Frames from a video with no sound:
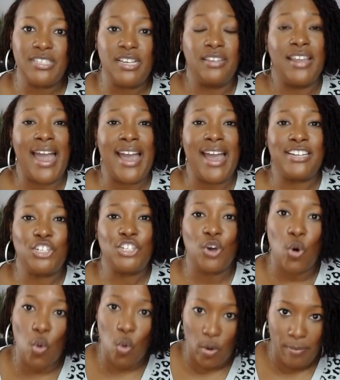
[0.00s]
to latch
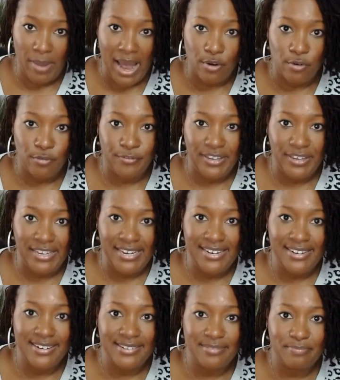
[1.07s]
or bottle
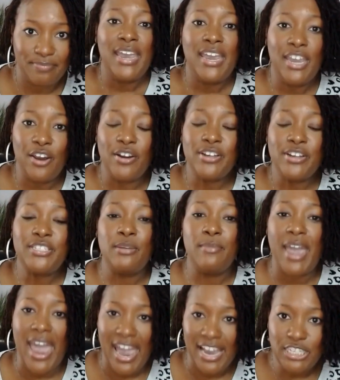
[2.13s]
feed. Here are some
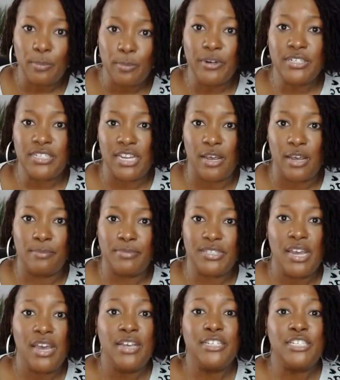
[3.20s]
expert tips
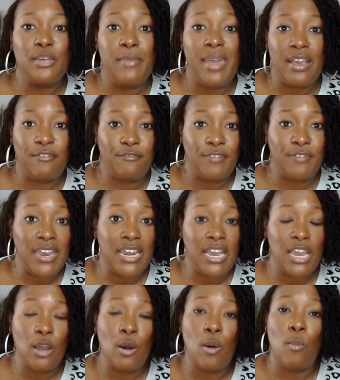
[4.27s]
to make
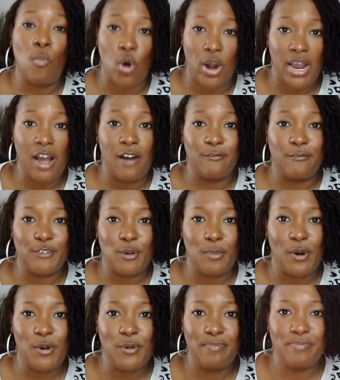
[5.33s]
feeding more
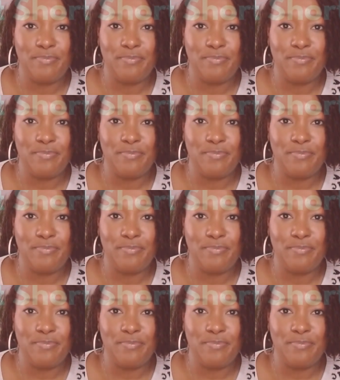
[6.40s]
comfortable.